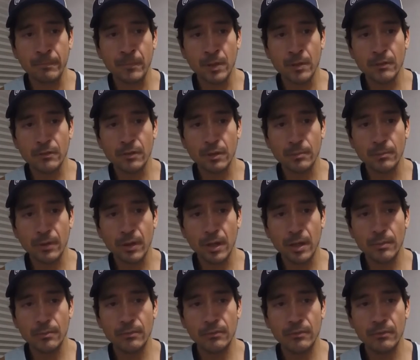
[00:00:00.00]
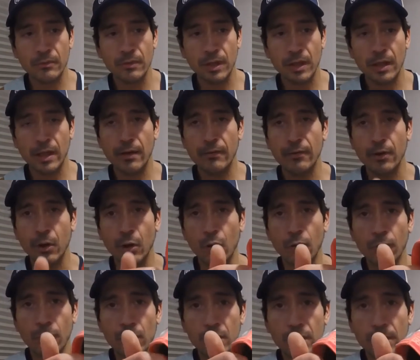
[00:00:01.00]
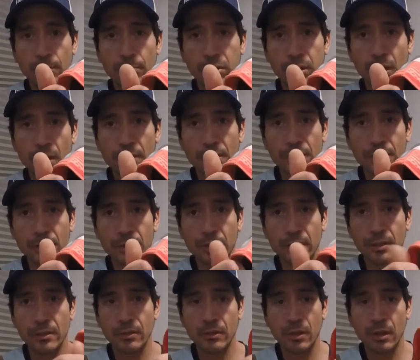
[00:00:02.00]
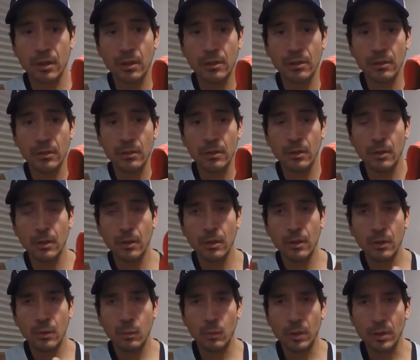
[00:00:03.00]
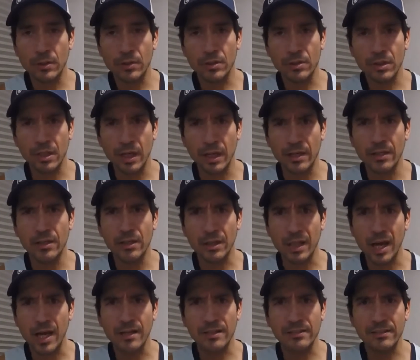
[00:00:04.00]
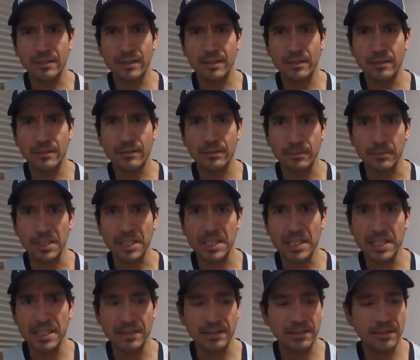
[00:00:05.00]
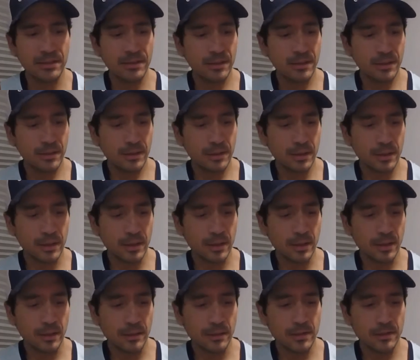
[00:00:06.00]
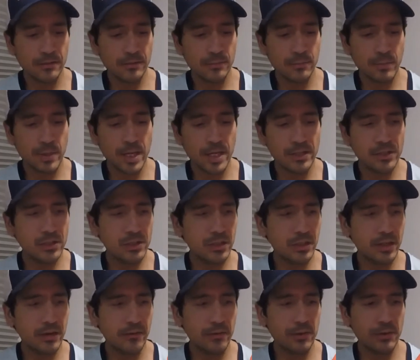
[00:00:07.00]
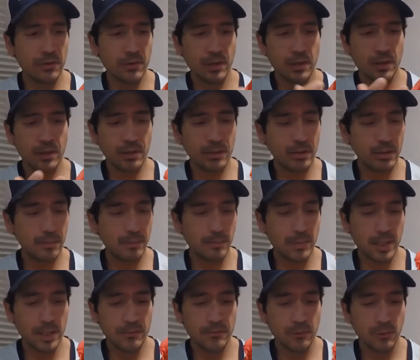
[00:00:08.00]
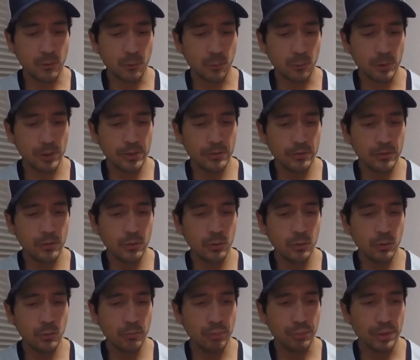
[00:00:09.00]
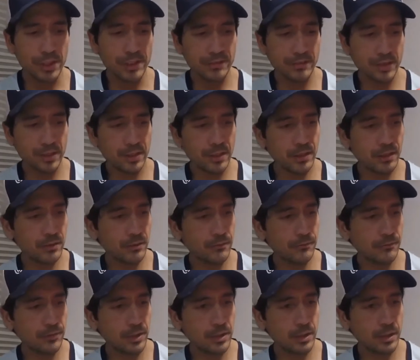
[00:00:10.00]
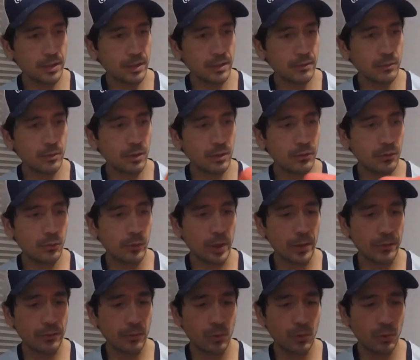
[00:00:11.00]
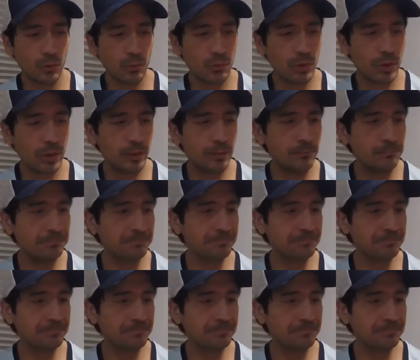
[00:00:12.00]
Sometimes they have an overly plush heel collar, which kind of locks in some heat. This mesh and everything made for a real cool, breezy feeling throughout the whole run.